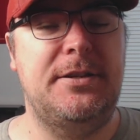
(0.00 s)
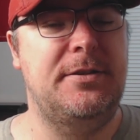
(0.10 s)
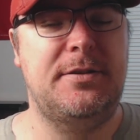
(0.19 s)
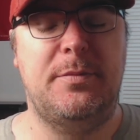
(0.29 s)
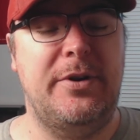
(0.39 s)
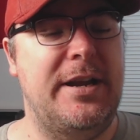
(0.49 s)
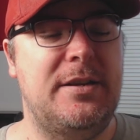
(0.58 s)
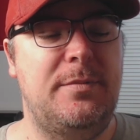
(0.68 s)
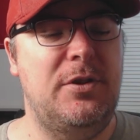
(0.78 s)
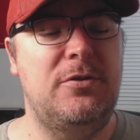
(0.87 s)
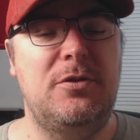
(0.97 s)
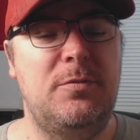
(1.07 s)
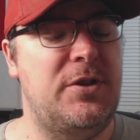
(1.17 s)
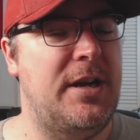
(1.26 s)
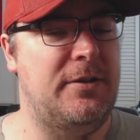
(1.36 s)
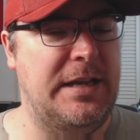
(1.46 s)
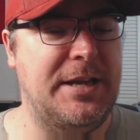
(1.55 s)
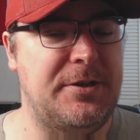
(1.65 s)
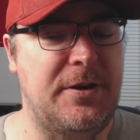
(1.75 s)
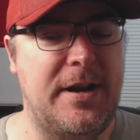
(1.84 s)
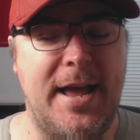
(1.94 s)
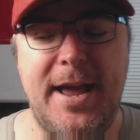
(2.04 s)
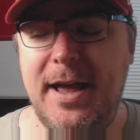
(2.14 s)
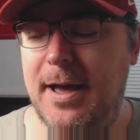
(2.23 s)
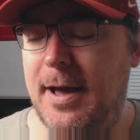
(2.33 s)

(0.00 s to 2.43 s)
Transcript: to some random YouTube channel yesterday.